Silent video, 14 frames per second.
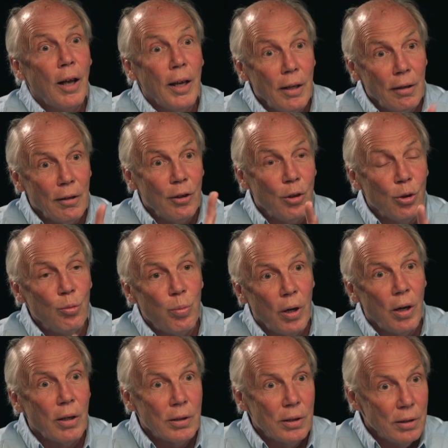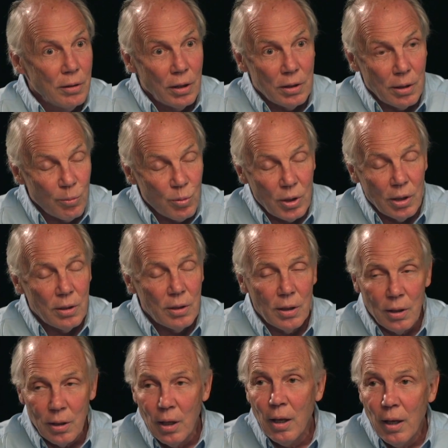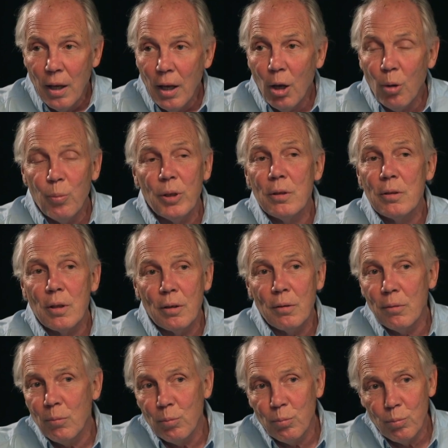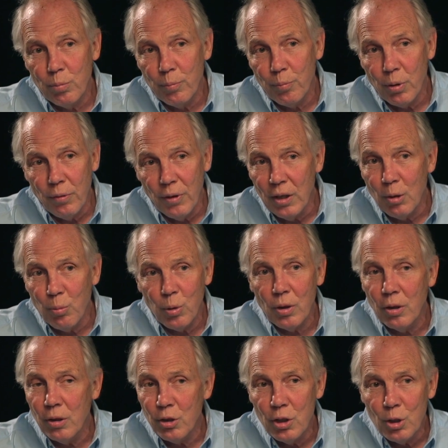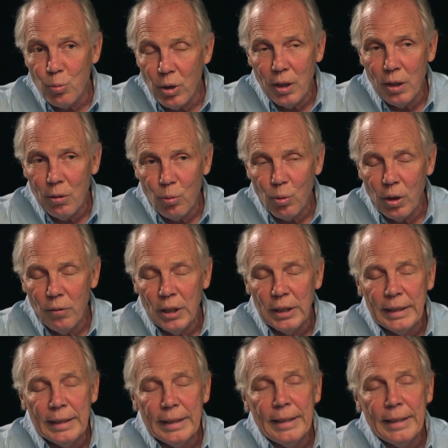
a good part in some sense in helping to prevent the pathology spreading or whatever.